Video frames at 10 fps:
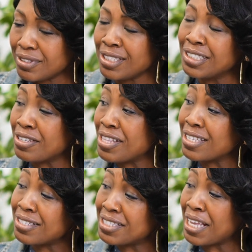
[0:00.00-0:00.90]
So
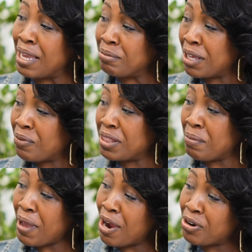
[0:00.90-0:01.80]
that's the same thing with
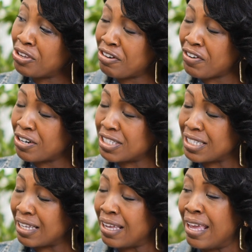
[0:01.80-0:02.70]
Empower
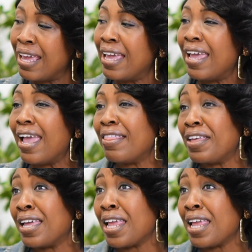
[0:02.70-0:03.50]
University. And then